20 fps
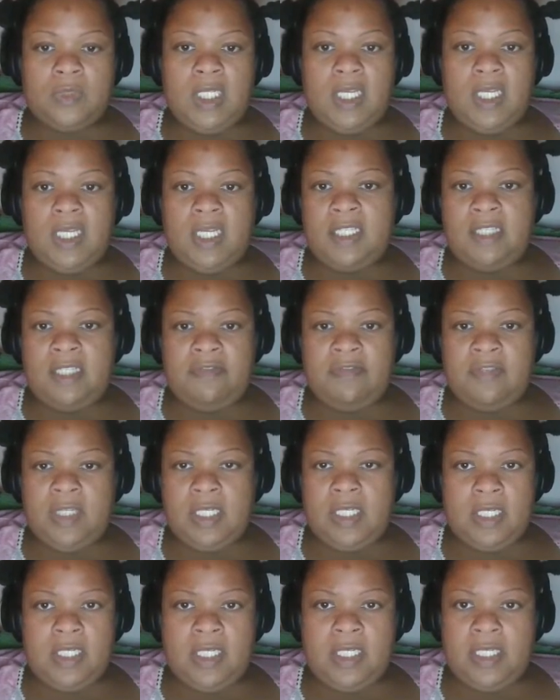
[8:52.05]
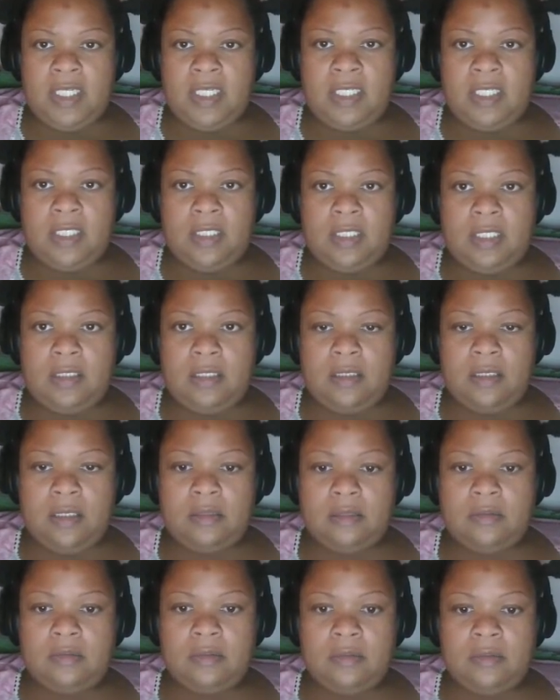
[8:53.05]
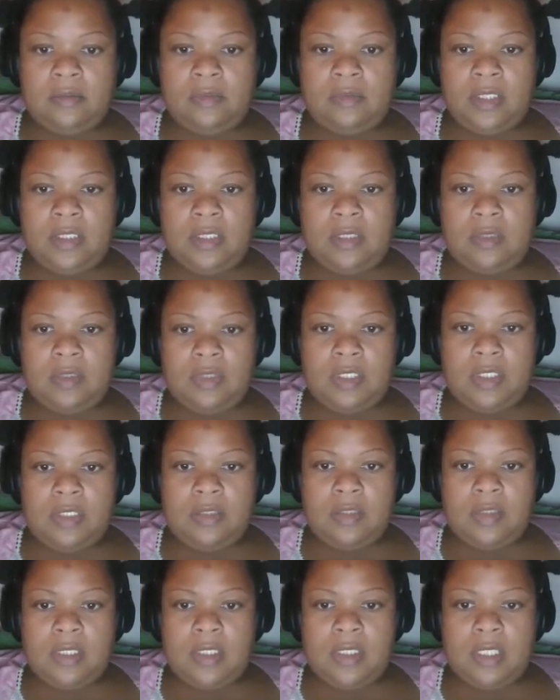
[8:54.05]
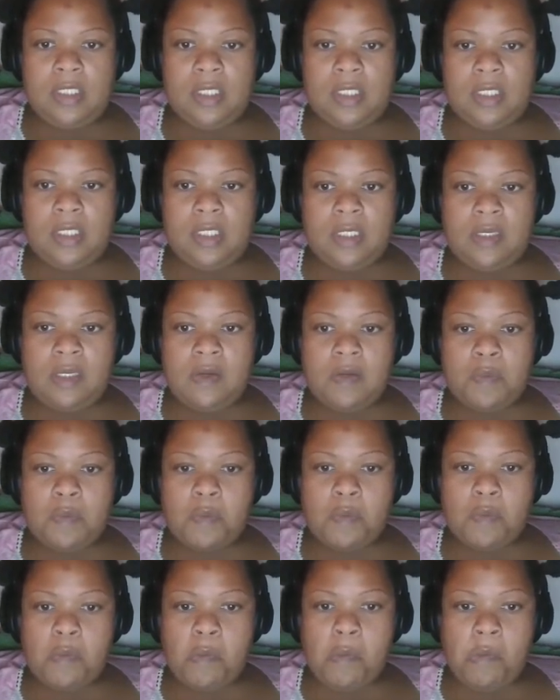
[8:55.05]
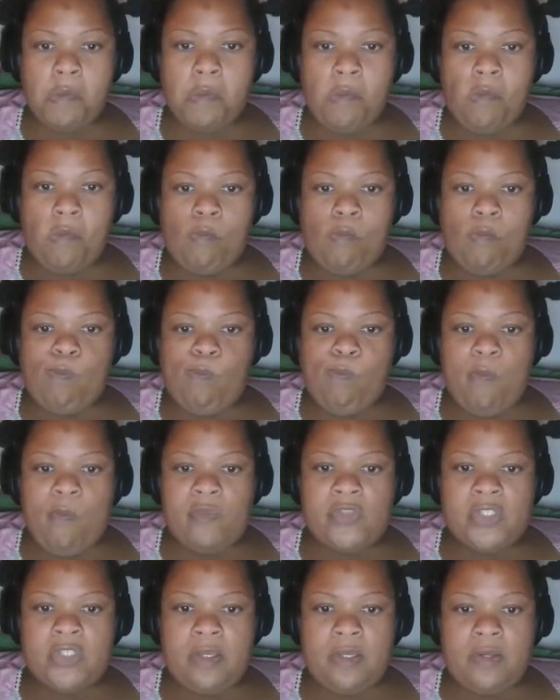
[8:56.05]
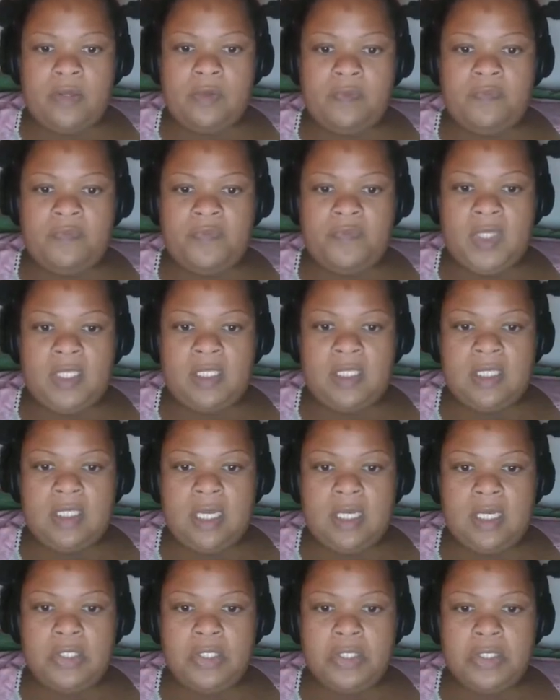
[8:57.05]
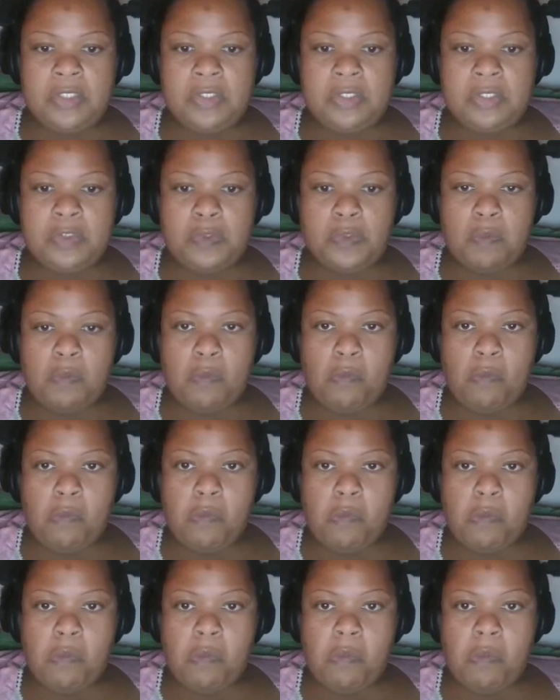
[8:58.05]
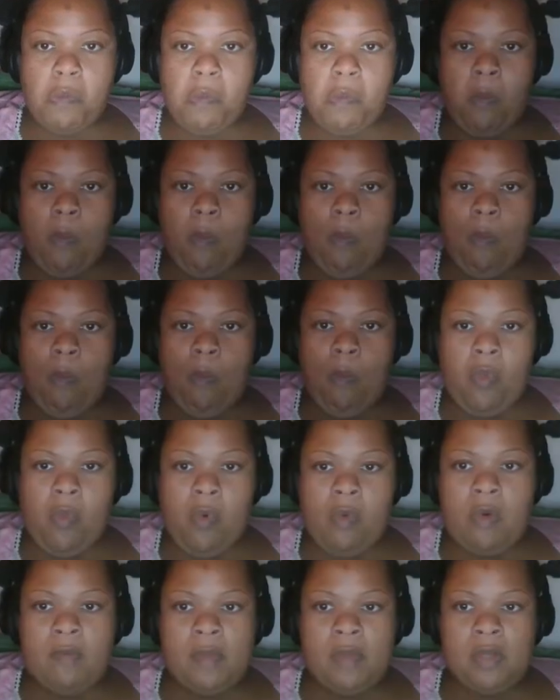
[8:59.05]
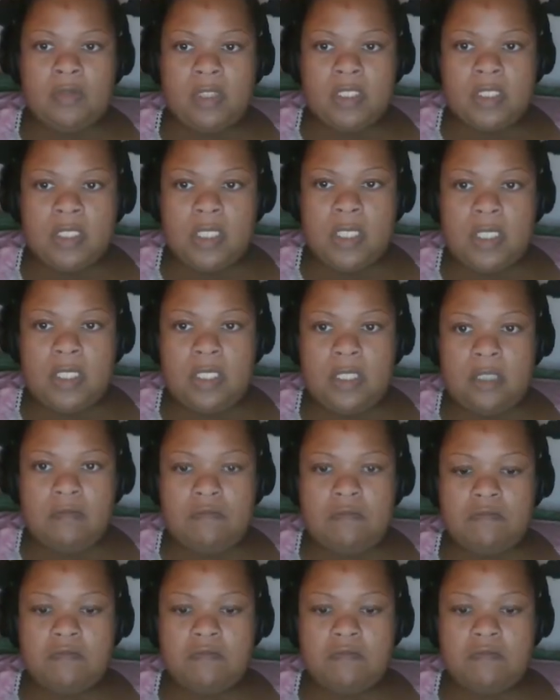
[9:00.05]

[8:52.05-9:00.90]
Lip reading: undefined, which is what you see. So let's set it to remote sign.